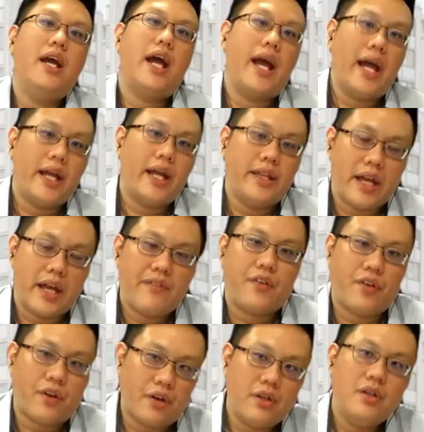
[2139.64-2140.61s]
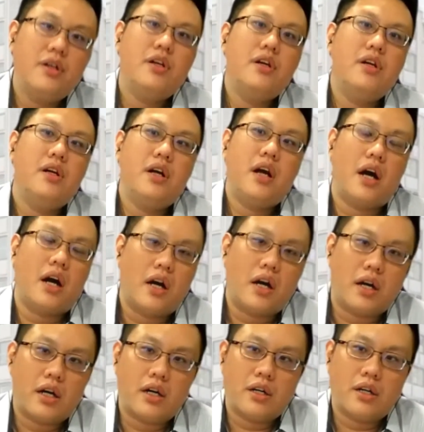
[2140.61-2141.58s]
And therefore,
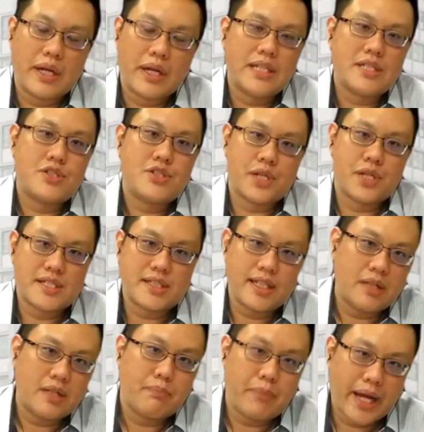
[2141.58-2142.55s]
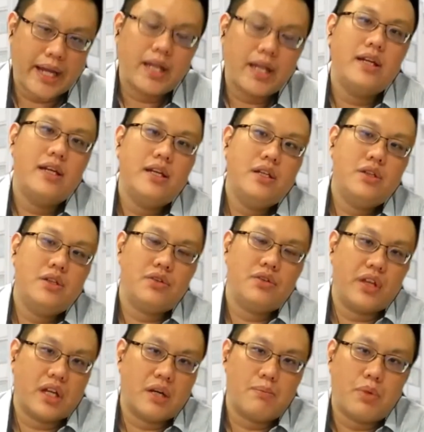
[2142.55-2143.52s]
when it's translated back to
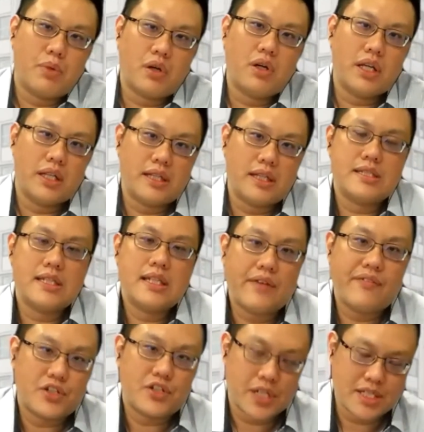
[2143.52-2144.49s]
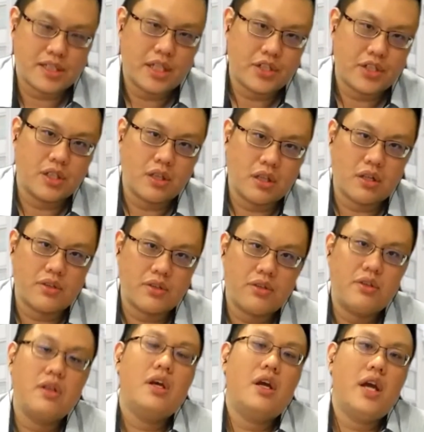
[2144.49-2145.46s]
Singapore, it doesn't have a translation loss.
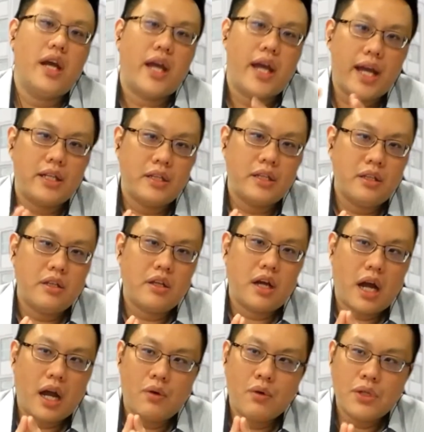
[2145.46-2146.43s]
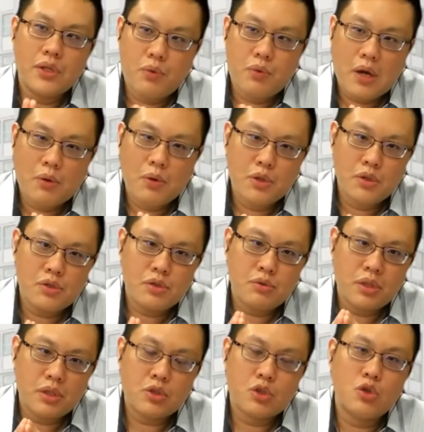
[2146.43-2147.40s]
And I would also
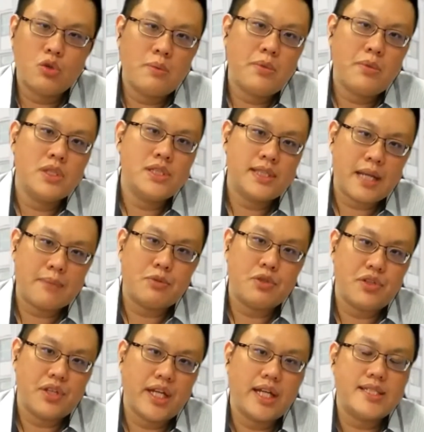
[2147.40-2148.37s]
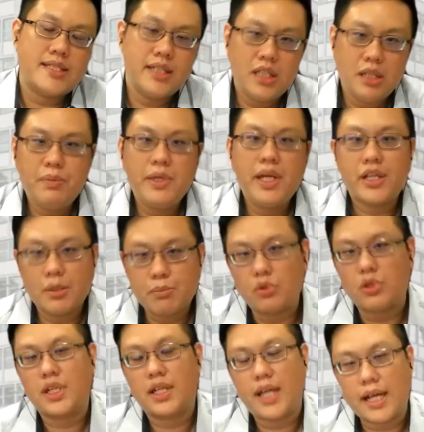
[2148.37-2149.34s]
want to go one more step to say that CTP actually
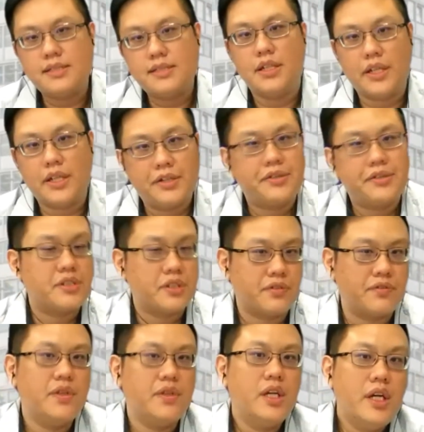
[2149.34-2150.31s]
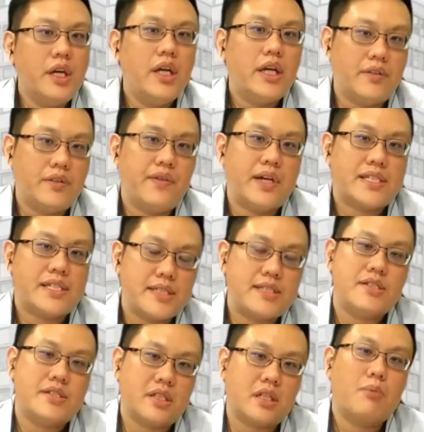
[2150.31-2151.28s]
protects the interests of investors in
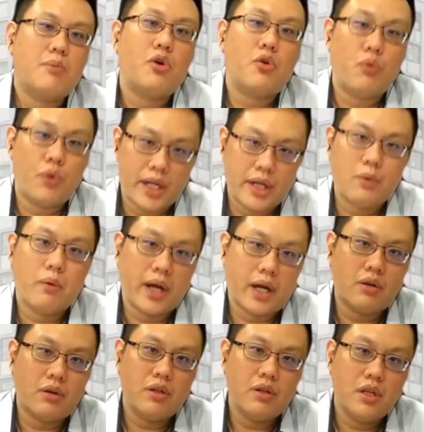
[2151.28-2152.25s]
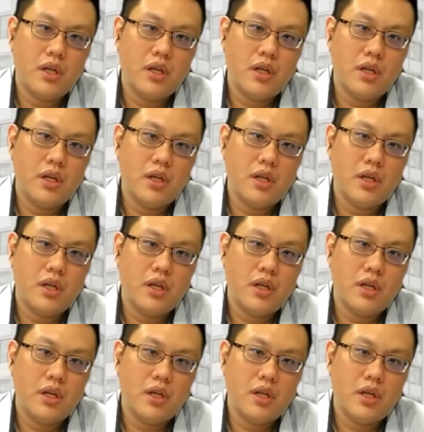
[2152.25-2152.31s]
Singapore really well.